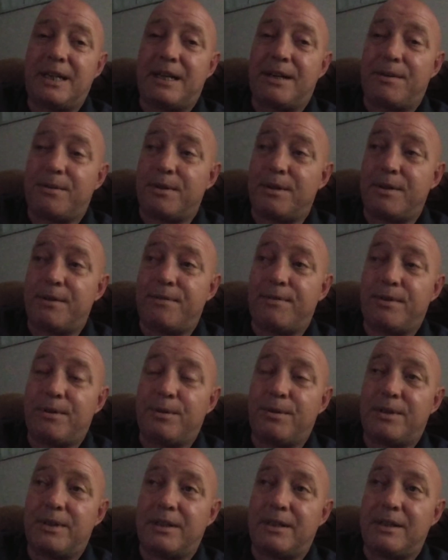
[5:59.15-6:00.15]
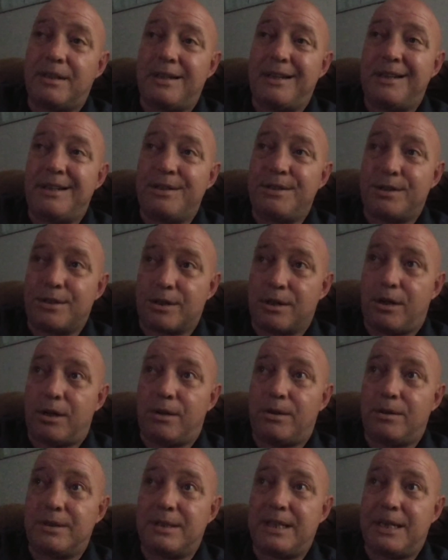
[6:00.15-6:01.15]
I don't know if they're going to just
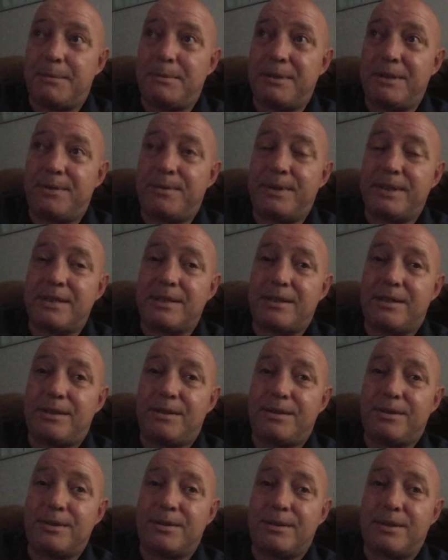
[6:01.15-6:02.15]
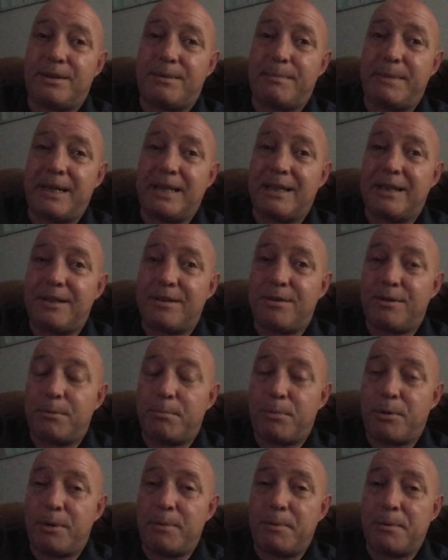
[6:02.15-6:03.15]
call and tell me the results or make another
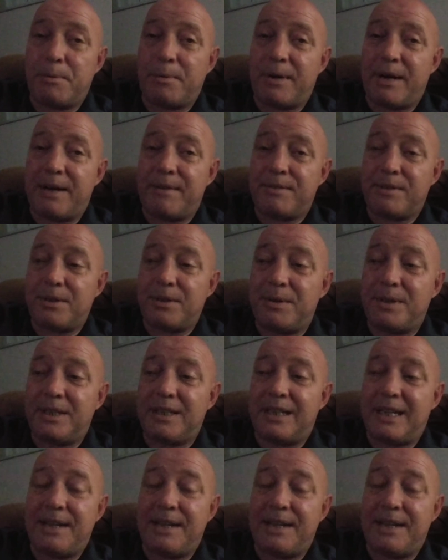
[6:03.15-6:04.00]
appointment where I have to in.